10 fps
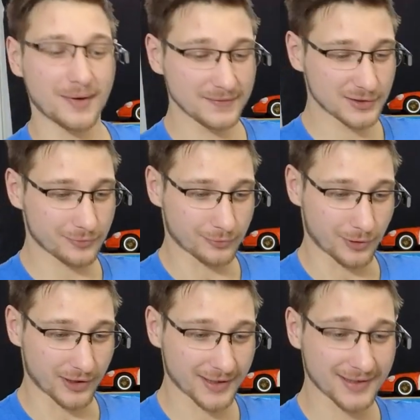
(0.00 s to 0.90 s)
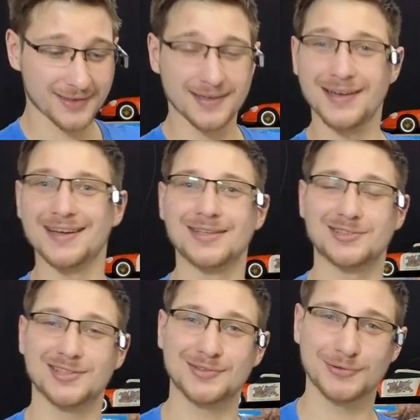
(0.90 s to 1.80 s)
months of work
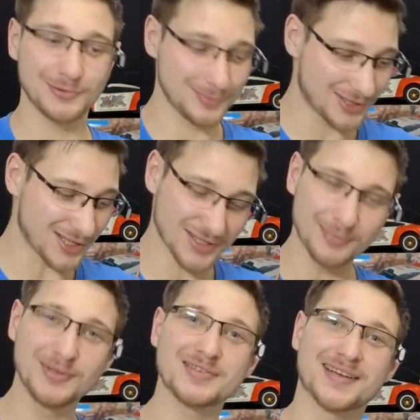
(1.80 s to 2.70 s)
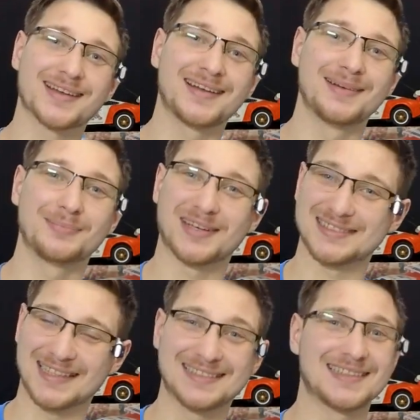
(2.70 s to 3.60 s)
just to change the music,
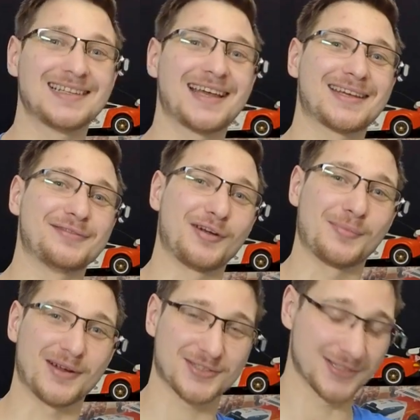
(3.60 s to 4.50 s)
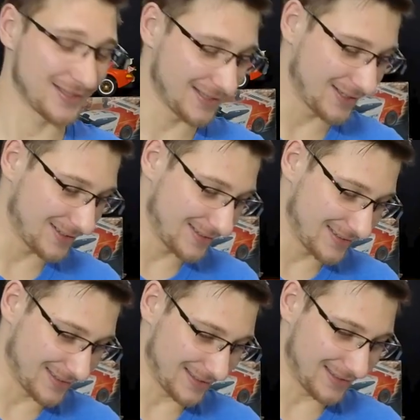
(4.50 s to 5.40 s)
because I didn't like it very much.
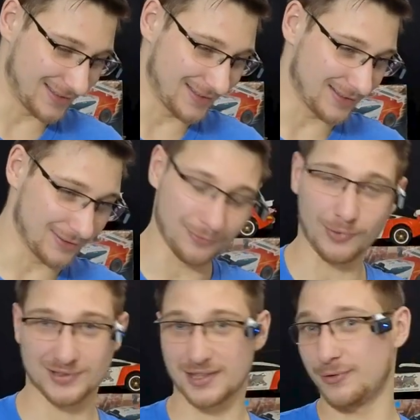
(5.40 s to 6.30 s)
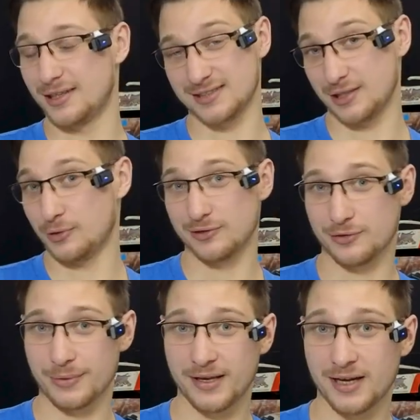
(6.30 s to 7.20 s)
Was there an easier way of
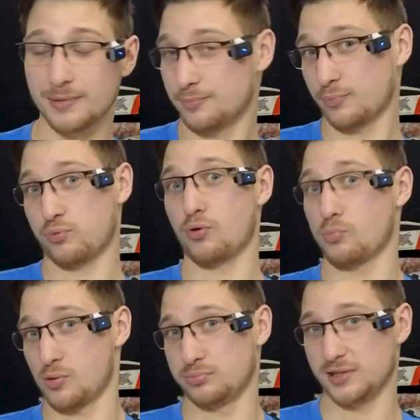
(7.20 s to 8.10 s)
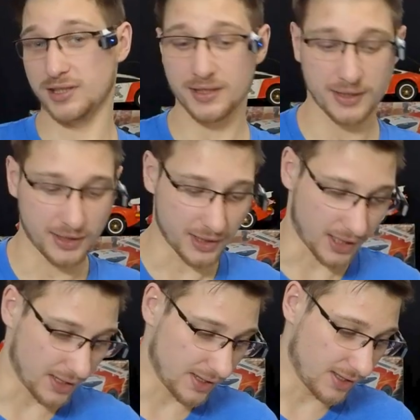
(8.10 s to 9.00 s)
doing that? Probably.
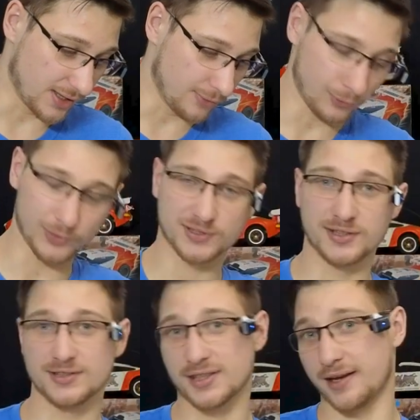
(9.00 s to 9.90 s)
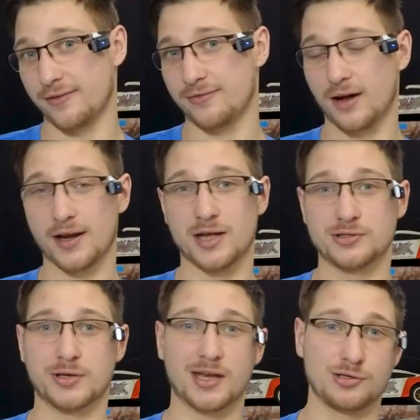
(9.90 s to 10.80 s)
Was this a fun
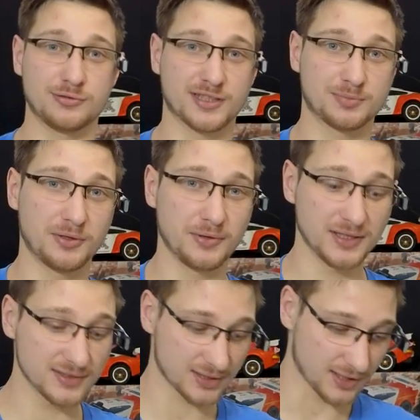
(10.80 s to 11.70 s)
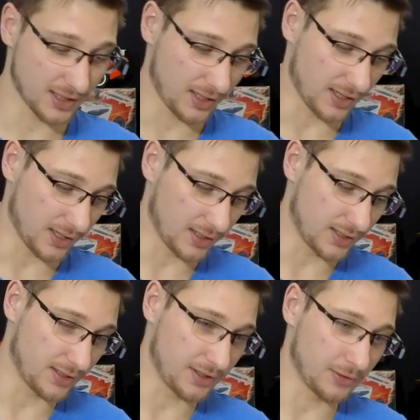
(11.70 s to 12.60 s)
educational experience?
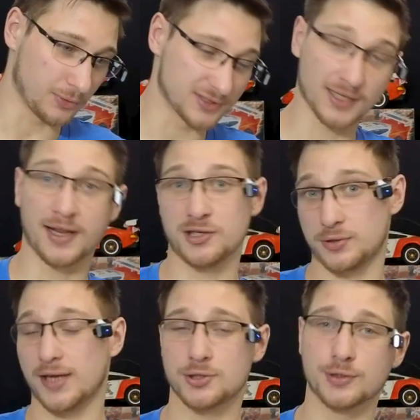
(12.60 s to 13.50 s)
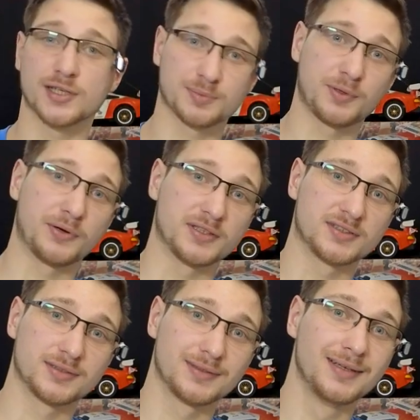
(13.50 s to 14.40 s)
It was an educational experience.